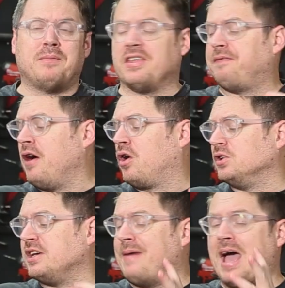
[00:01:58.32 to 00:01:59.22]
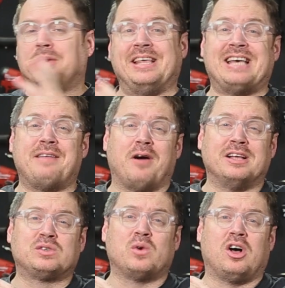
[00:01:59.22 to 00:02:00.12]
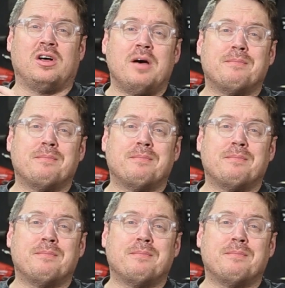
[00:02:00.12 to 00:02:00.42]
for the phone calls I've made with these headphones as well,